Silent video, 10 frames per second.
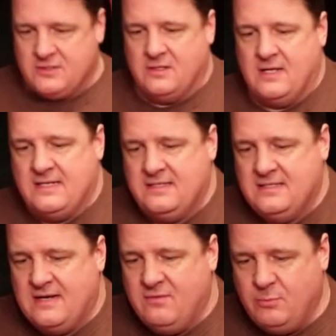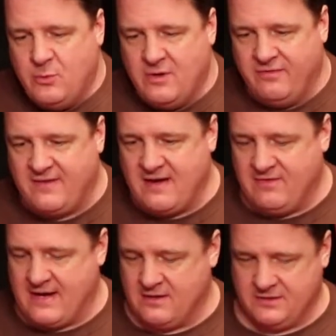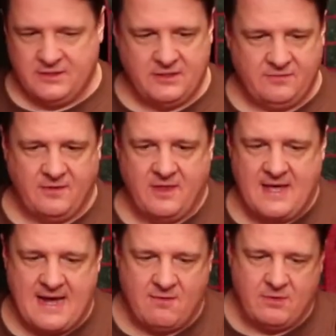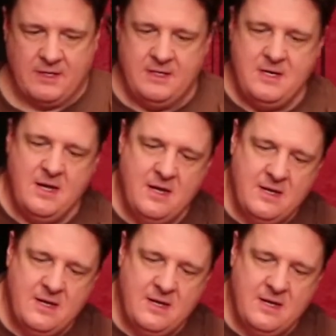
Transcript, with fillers: So that's seven point five ounces for that one.